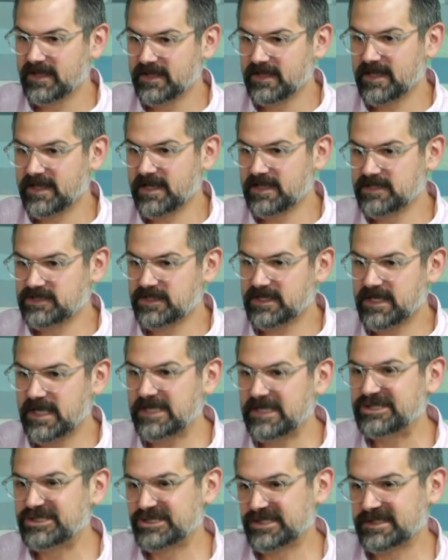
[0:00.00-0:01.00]
that
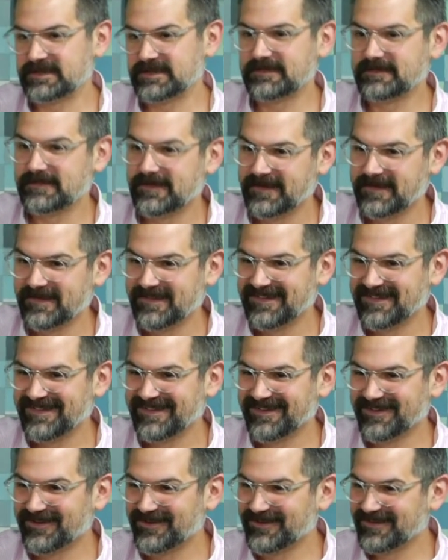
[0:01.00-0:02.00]
education
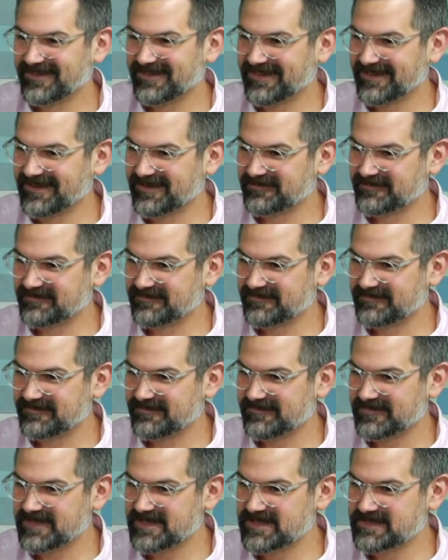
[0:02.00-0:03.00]

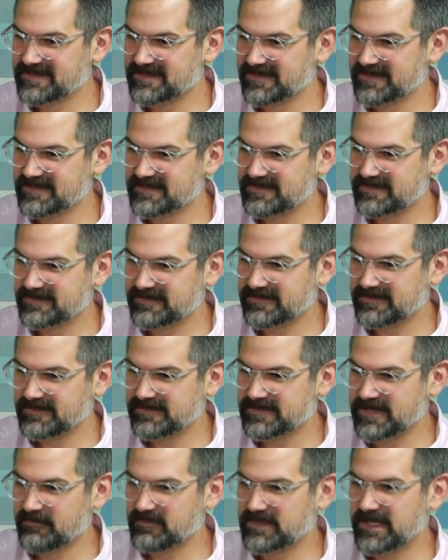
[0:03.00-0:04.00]
is
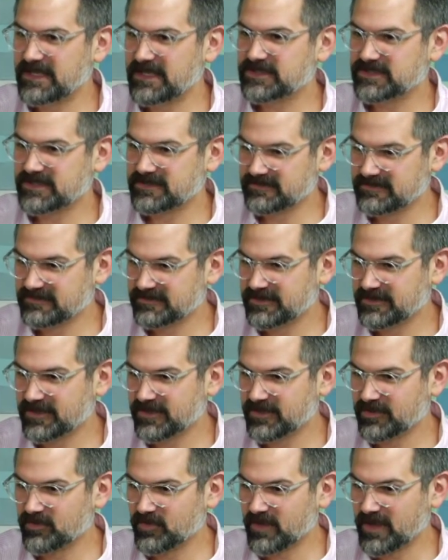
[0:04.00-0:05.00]
temptation,
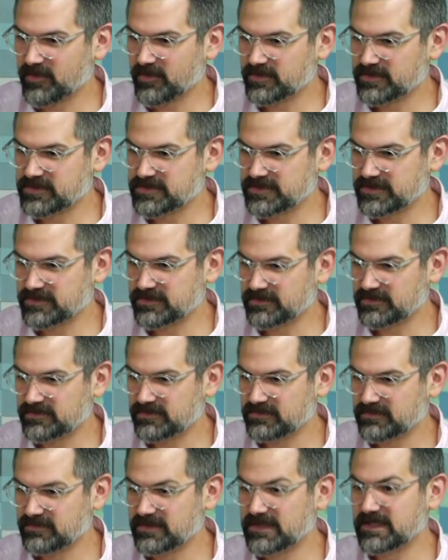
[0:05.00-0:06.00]
and why would you
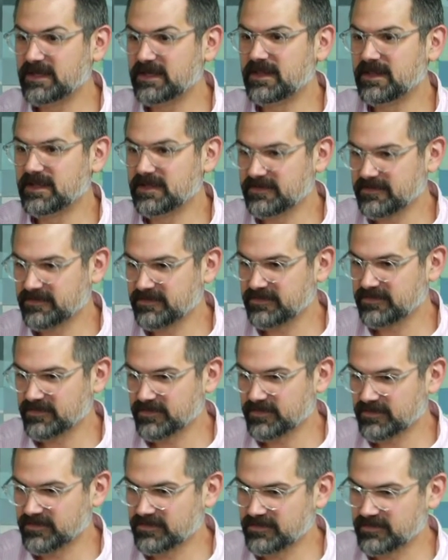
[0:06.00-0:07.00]
read this
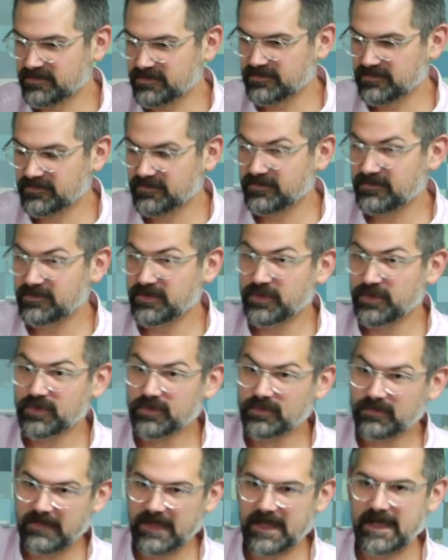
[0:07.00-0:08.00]
or
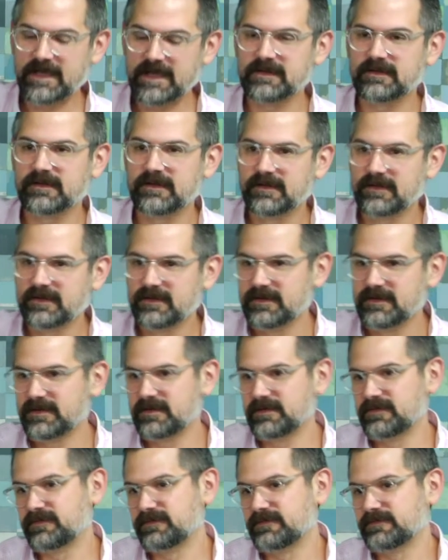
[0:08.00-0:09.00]
view that
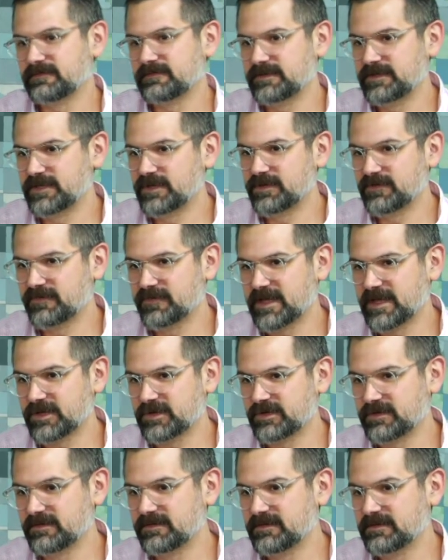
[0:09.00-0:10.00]
if that
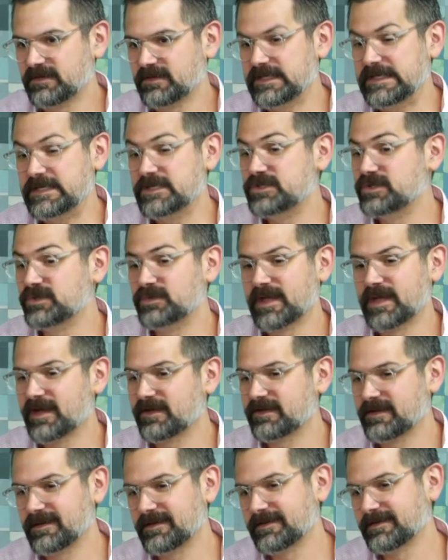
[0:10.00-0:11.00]
could lead you
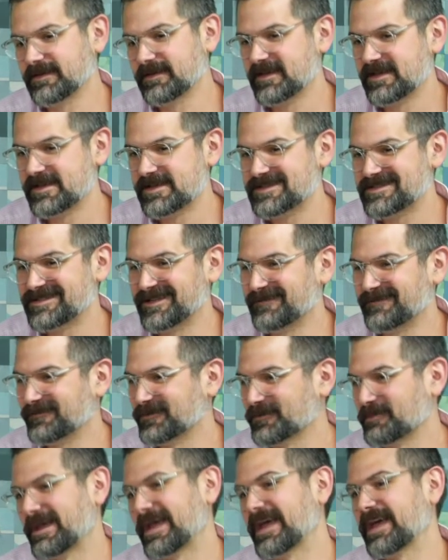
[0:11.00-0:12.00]
down a
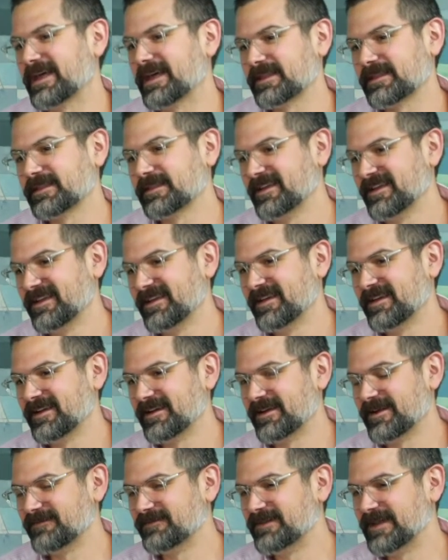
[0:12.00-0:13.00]
sinful path.
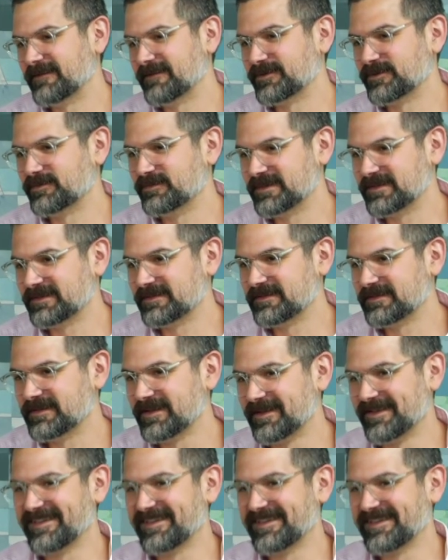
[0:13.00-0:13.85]
And I've never been